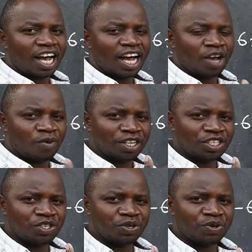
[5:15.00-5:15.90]
I
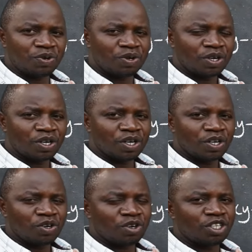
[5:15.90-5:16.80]
want you
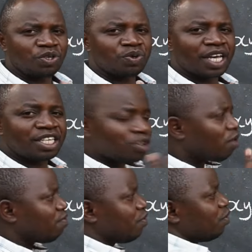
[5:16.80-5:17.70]
not to get
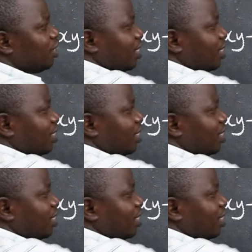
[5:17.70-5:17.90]
confused